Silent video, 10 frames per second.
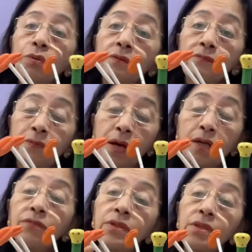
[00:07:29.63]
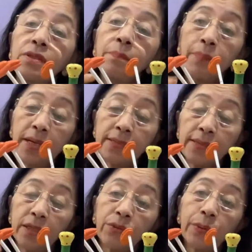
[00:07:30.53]
a flower which is a
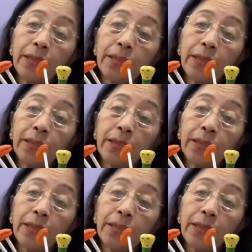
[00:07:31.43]
bisexual.